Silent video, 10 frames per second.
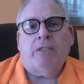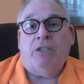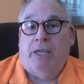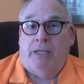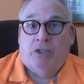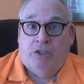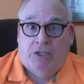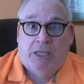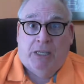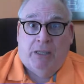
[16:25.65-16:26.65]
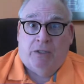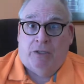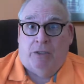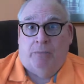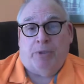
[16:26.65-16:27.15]
THC
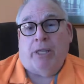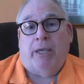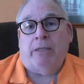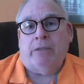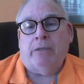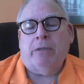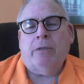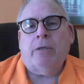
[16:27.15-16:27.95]
that's in the plant